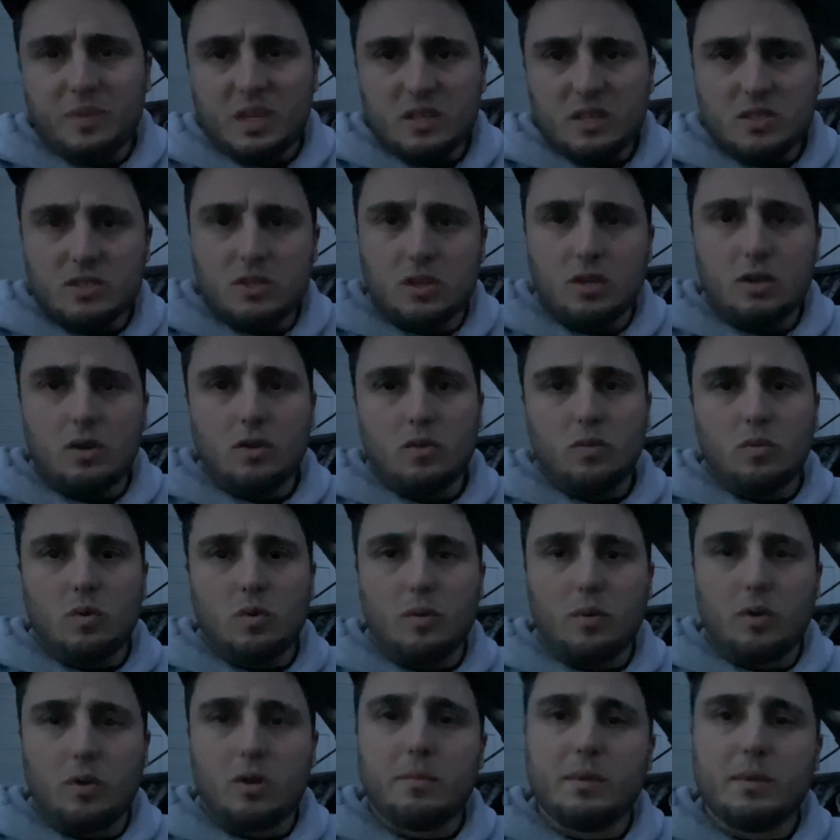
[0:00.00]
So
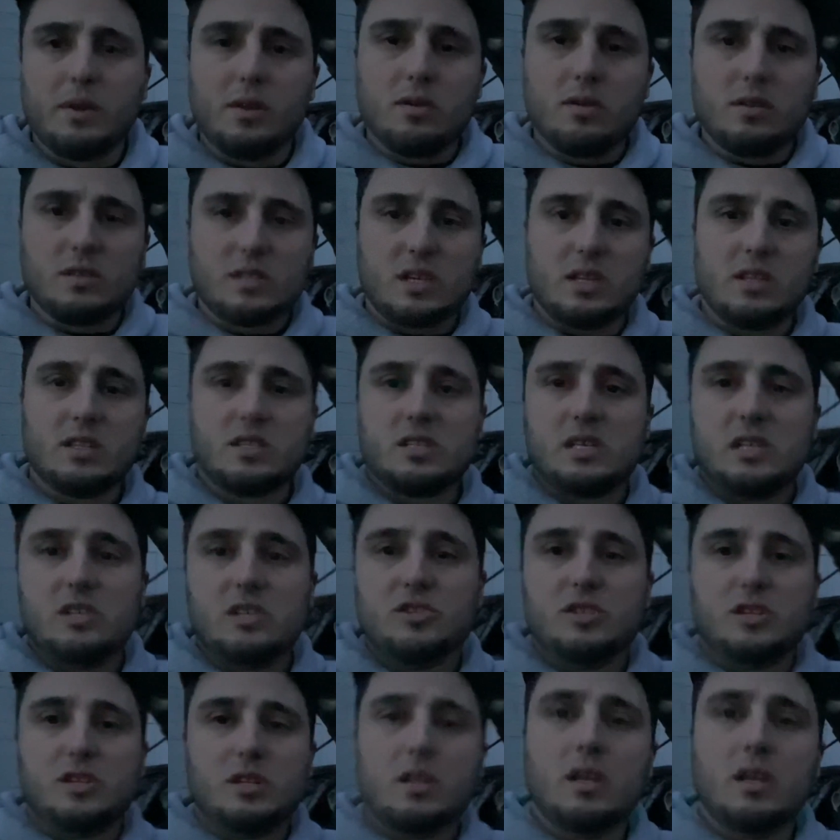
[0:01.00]
what we're going to be doing is getting this
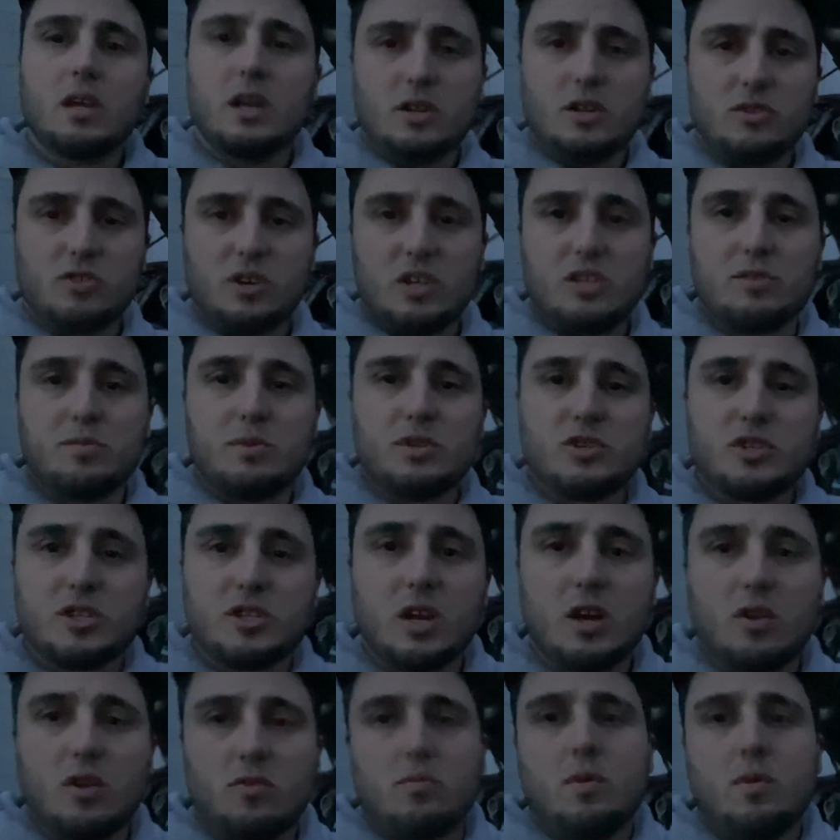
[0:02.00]
engine and transmission
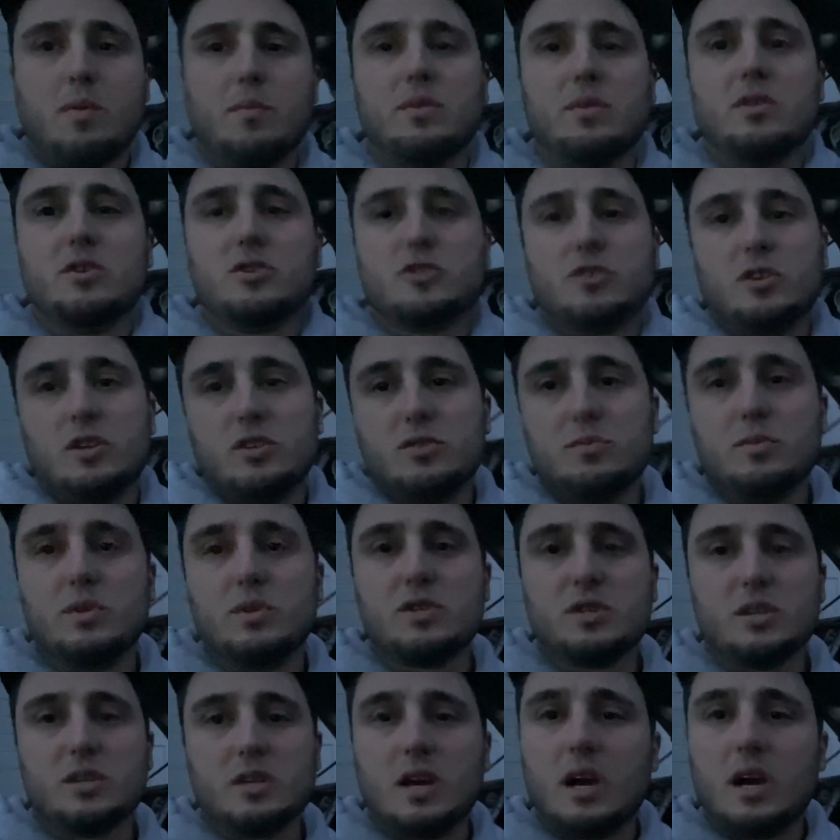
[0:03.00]
out. Remember, this
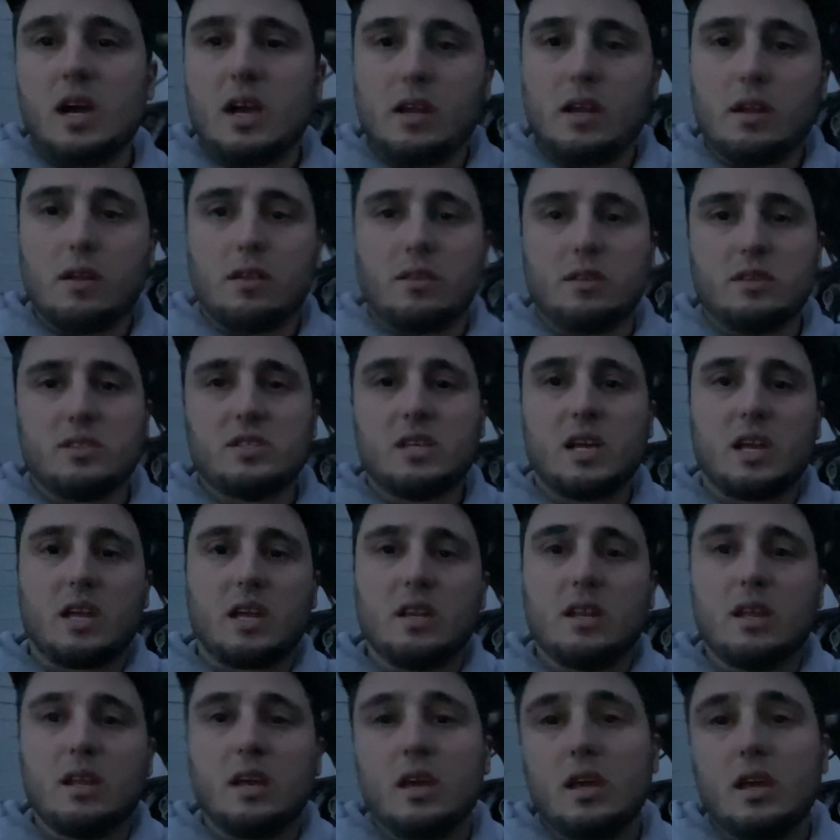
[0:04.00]
transmission died on the
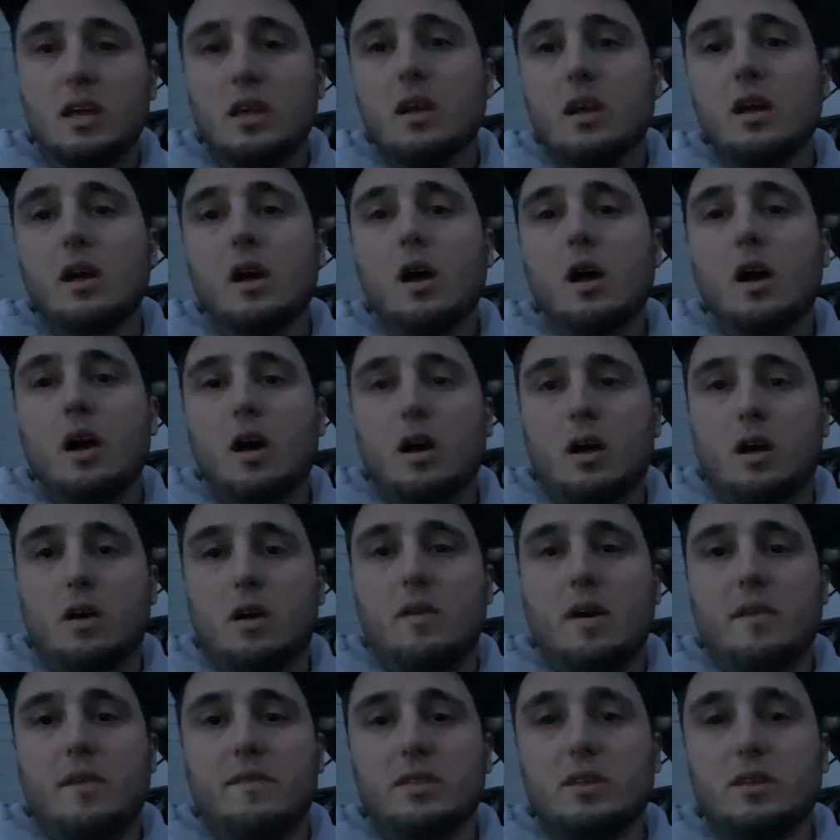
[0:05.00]
second day
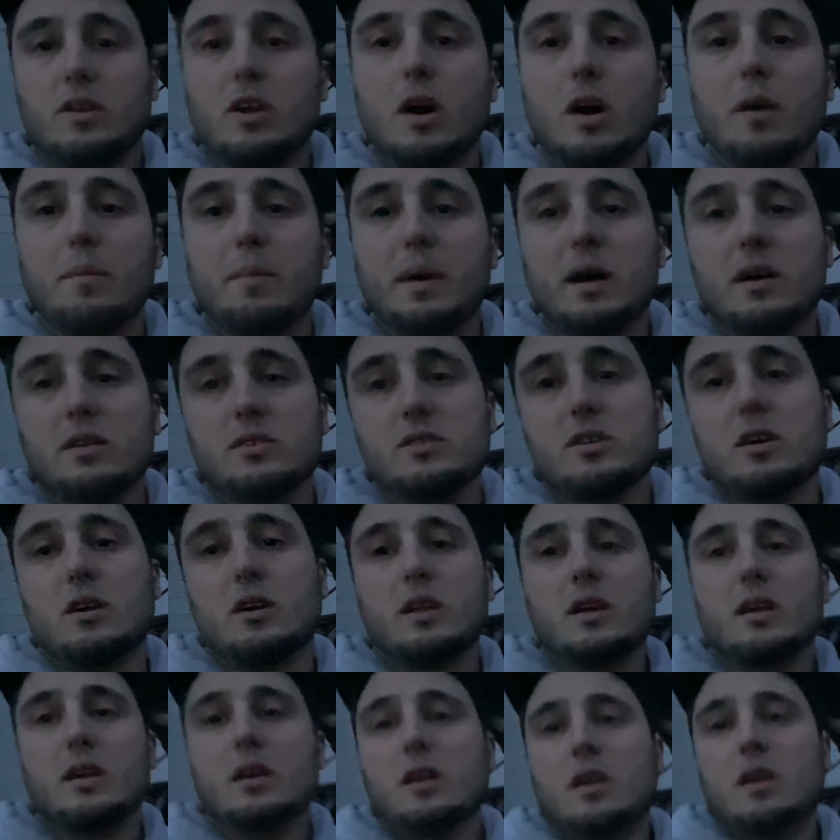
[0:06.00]
of having the compounds on
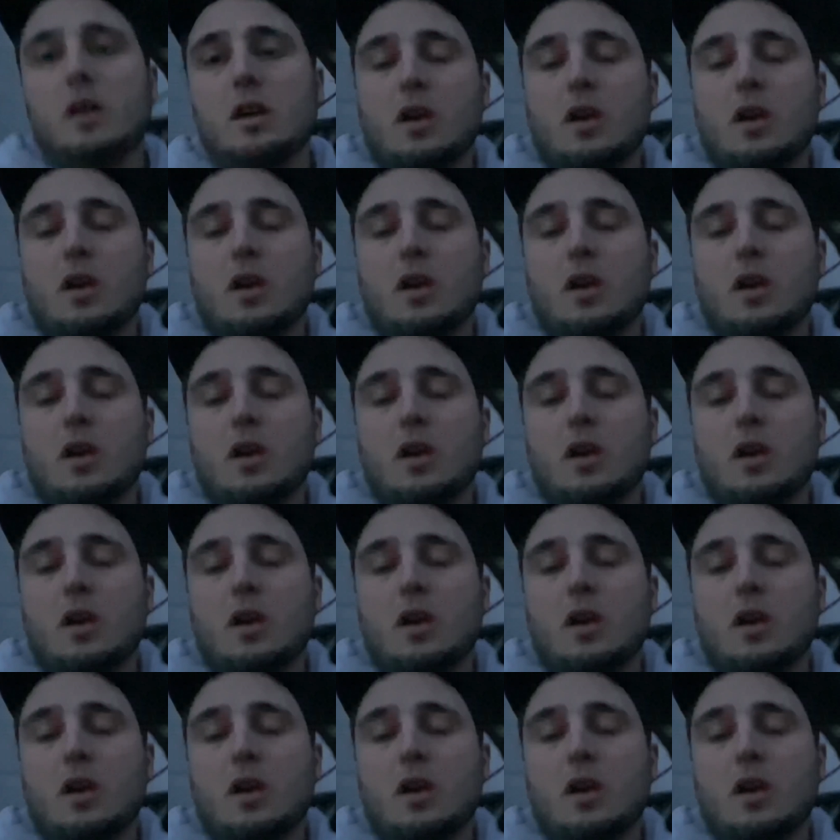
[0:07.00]
it.